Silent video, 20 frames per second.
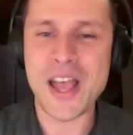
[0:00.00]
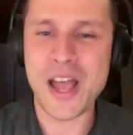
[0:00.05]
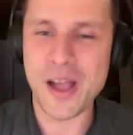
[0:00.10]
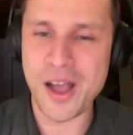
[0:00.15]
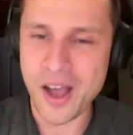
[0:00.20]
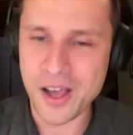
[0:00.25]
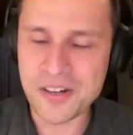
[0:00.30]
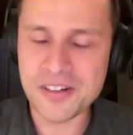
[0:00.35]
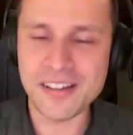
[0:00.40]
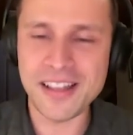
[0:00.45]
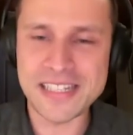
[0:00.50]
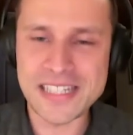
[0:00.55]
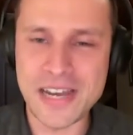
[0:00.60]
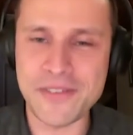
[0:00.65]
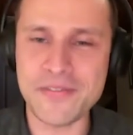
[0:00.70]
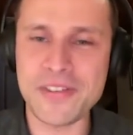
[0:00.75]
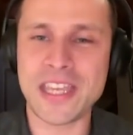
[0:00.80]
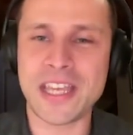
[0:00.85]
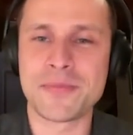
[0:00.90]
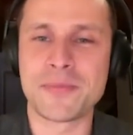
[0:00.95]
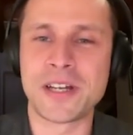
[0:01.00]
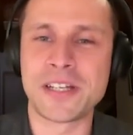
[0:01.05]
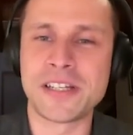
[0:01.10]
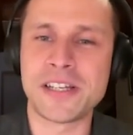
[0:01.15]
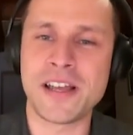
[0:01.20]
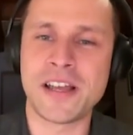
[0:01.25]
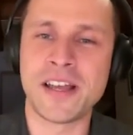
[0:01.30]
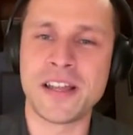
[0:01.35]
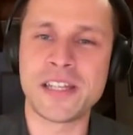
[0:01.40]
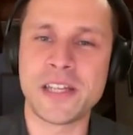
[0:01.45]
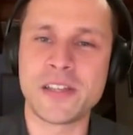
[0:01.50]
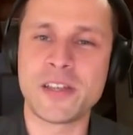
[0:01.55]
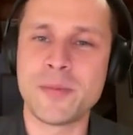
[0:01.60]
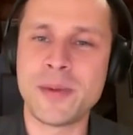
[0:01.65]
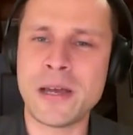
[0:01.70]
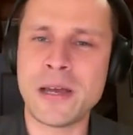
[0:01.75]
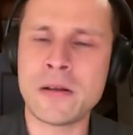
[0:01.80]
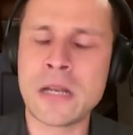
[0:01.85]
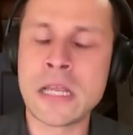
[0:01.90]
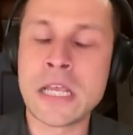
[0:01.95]
underlies everything I'm going to tell you
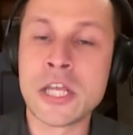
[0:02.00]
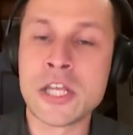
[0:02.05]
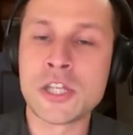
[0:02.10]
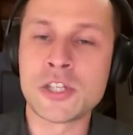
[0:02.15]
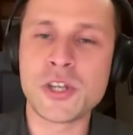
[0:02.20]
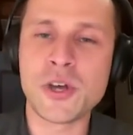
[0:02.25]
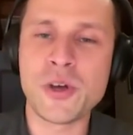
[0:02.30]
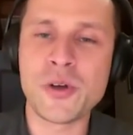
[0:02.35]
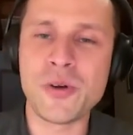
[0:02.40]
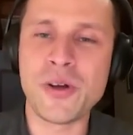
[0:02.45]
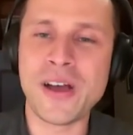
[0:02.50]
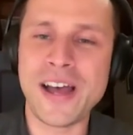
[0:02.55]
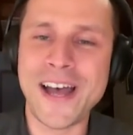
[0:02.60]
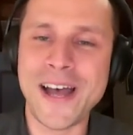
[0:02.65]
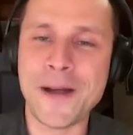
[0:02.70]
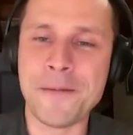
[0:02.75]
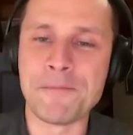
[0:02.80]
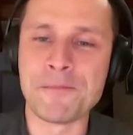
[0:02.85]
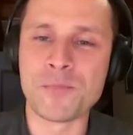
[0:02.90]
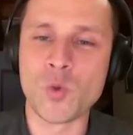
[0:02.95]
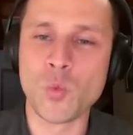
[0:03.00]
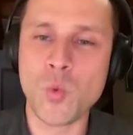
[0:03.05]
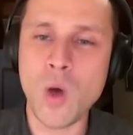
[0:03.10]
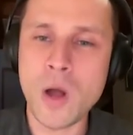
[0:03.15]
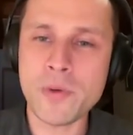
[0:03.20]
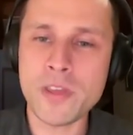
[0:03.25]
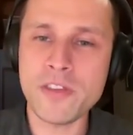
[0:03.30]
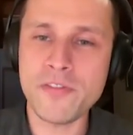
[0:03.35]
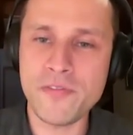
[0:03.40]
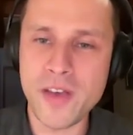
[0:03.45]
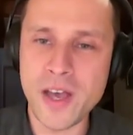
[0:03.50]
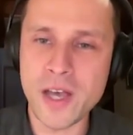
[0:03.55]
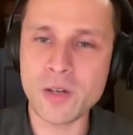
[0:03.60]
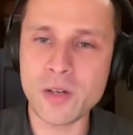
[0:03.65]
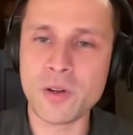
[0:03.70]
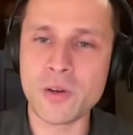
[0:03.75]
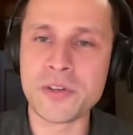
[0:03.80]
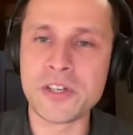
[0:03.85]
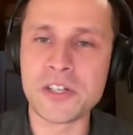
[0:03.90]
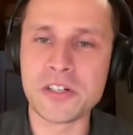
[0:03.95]
about. So what we
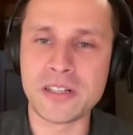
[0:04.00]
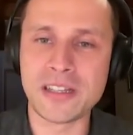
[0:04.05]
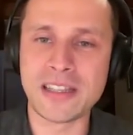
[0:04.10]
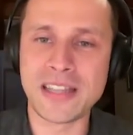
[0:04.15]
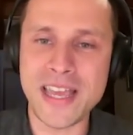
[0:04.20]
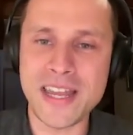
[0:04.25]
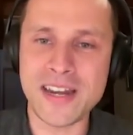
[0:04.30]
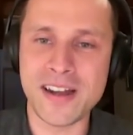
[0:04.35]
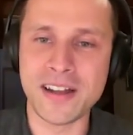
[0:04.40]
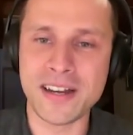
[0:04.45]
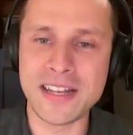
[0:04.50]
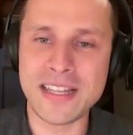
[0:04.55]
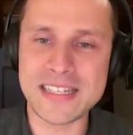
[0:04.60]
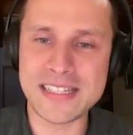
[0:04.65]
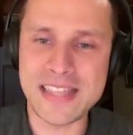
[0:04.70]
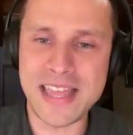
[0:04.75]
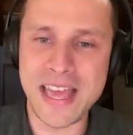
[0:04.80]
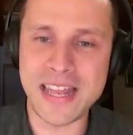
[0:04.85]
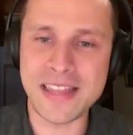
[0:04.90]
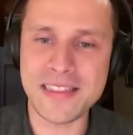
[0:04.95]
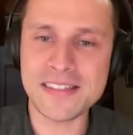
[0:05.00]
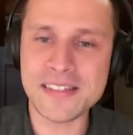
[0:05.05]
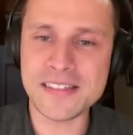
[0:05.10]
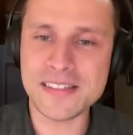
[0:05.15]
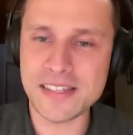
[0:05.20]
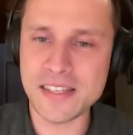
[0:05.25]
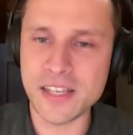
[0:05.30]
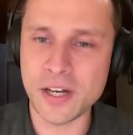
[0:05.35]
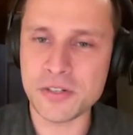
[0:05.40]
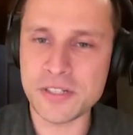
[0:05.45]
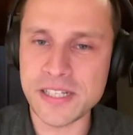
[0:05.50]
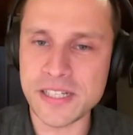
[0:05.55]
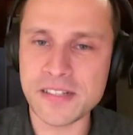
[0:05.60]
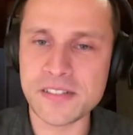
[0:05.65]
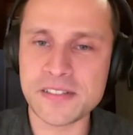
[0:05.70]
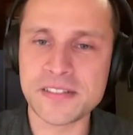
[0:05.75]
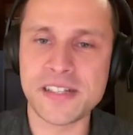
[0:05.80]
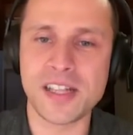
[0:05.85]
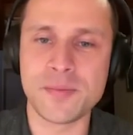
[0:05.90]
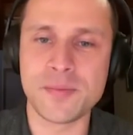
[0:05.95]
found when we turned the light on is that this is
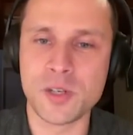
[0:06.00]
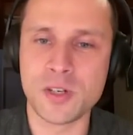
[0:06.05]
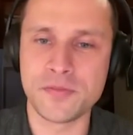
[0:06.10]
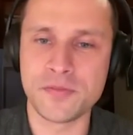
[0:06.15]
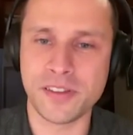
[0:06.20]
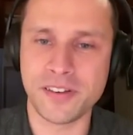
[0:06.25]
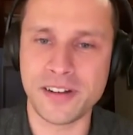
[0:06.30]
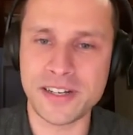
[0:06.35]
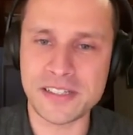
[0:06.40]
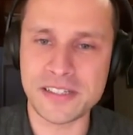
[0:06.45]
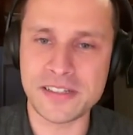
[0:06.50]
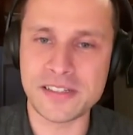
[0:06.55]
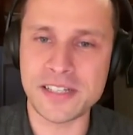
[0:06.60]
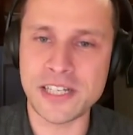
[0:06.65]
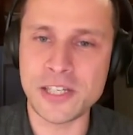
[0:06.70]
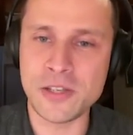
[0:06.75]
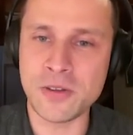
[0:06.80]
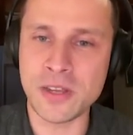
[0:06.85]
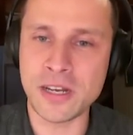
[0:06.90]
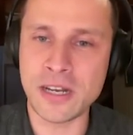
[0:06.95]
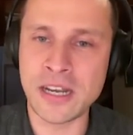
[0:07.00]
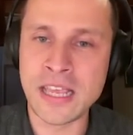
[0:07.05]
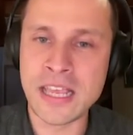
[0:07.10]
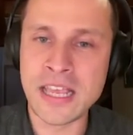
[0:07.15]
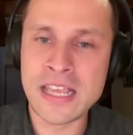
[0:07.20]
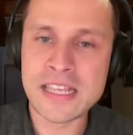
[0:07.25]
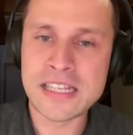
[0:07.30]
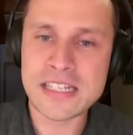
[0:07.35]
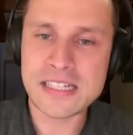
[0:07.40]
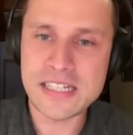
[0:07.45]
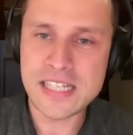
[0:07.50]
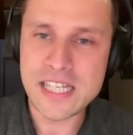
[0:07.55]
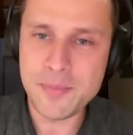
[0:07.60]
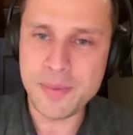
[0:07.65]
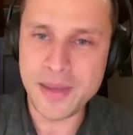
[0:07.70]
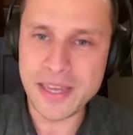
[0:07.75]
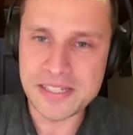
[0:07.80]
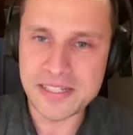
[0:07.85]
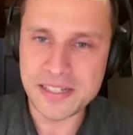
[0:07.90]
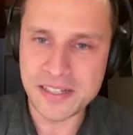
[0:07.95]
single cell immunofluorescence, and you can see
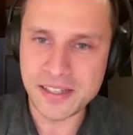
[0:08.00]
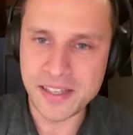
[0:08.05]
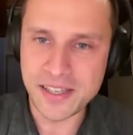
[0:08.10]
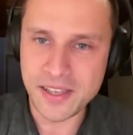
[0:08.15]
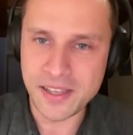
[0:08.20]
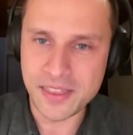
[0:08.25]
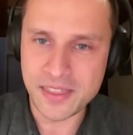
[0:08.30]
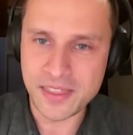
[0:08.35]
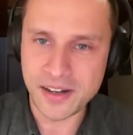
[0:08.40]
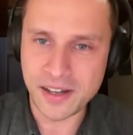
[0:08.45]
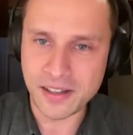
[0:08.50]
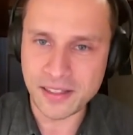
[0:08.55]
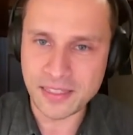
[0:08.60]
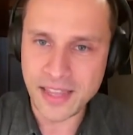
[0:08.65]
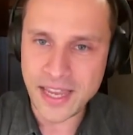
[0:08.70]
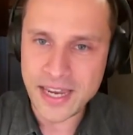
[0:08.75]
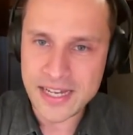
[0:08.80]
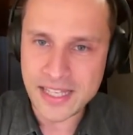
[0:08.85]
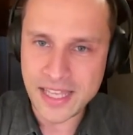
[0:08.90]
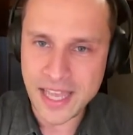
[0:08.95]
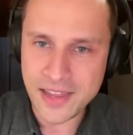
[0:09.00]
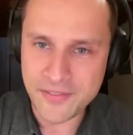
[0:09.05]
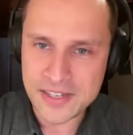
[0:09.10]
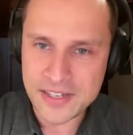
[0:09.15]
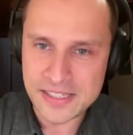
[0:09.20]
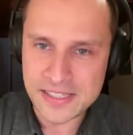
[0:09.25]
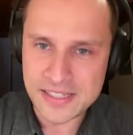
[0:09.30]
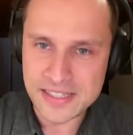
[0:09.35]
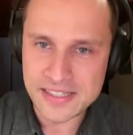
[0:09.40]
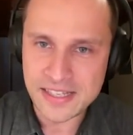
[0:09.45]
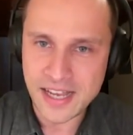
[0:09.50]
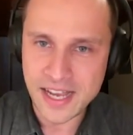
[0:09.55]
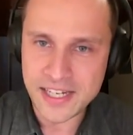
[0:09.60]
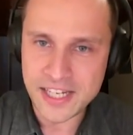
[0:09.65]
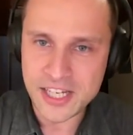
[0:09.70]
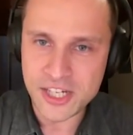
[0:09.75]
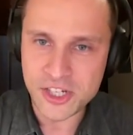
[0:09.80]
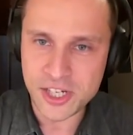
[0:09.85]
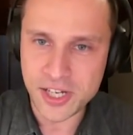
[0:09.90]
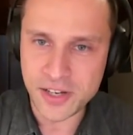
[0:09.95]
basically the light gave us this
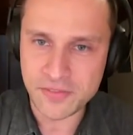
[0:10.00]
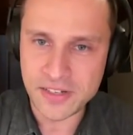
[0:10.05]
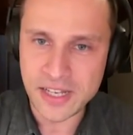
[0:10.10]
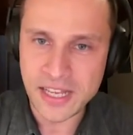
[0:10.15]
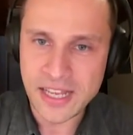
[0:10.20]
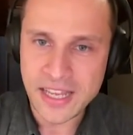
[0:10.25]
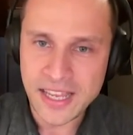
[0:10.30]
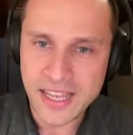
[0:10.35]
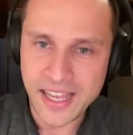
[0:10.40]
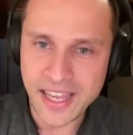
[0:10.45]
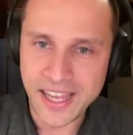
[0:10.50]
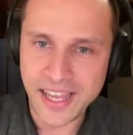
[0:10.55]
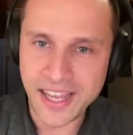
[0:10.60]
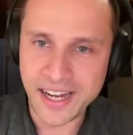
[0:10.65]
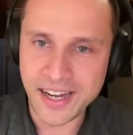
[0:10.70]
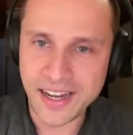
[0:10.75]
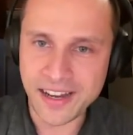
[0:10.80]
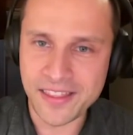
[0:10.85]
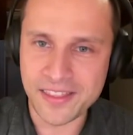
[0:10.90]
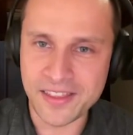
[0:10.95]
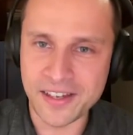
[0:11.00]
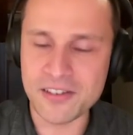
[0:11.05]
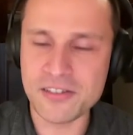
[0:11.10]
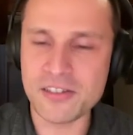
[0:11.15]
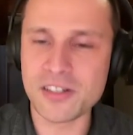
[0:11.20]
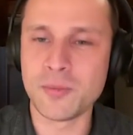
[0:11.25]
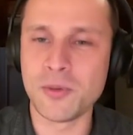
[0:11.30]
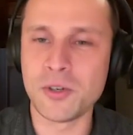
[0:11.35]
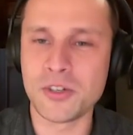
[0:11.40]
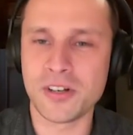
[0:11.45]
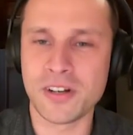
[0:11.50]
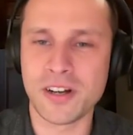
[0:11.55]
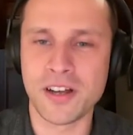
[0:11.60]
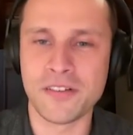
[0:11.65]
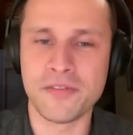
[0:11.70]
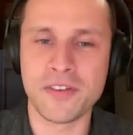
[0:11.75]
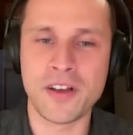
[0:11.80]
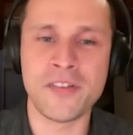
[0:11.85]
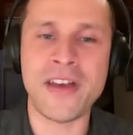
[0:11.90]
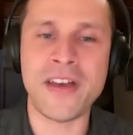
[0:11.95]
tiny shift in the distribution
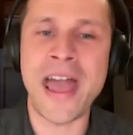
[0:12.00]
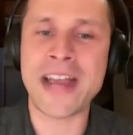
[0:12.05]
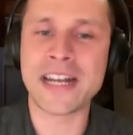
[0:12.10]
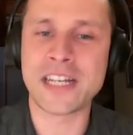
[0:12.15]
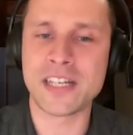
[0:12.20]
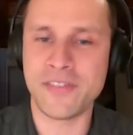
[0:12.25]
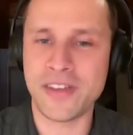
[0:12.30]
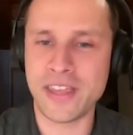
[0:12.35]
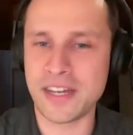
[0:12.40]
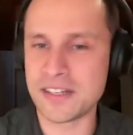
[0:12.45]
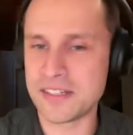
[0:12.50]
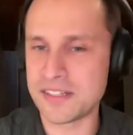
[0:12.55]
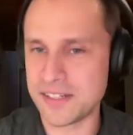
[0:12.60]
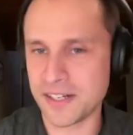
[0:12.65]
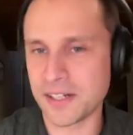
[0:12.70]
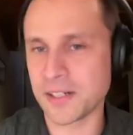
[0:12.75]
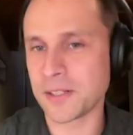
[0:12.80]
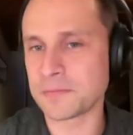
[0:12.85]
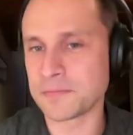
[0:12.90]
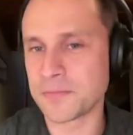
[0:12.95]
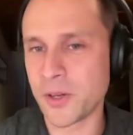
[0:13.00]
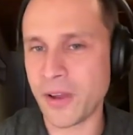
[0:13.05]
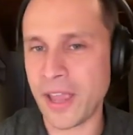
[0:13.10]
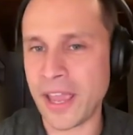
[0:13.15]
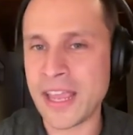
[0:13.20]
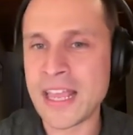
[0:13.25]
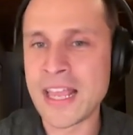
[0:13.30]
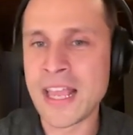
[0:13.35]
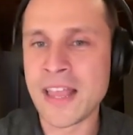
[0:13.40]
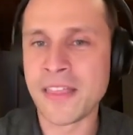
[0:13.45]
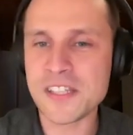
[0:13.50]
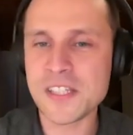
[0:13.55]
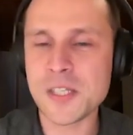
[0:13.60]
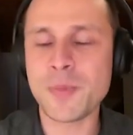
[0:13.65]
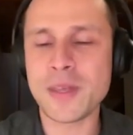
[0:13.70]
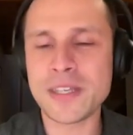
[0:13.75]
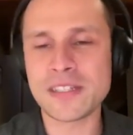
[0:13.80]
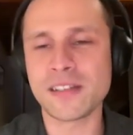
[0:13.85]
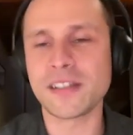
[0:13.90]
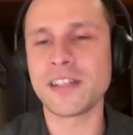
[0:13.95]
of activated signal. Okay, this is
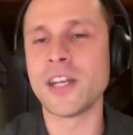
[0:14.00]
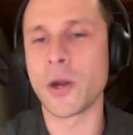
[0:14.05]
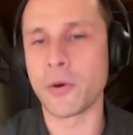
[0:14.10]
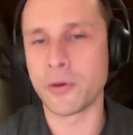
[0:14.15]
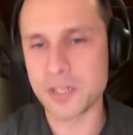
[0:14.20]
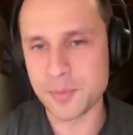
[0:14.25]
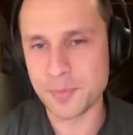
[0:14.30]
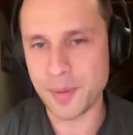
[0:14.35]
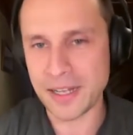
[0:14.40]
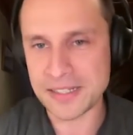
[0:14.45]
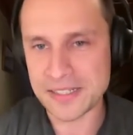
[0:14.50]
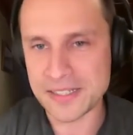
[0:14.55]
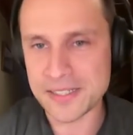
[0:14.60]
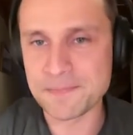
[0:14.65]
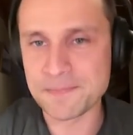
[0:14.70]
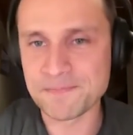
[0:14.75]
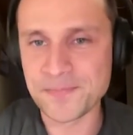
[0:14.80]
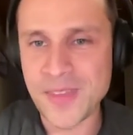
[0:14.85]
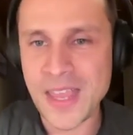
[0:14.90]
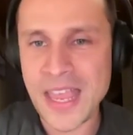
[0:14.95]
basically no response.